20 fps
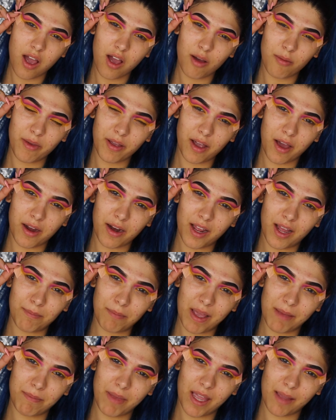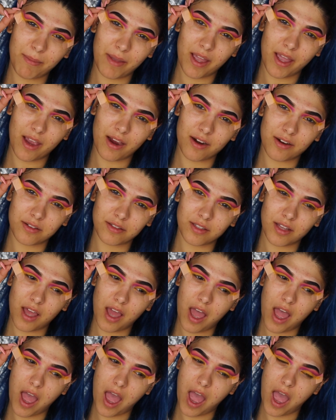Oh my god, I got my baby hairs.
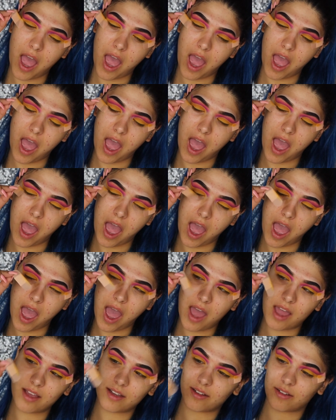Ah.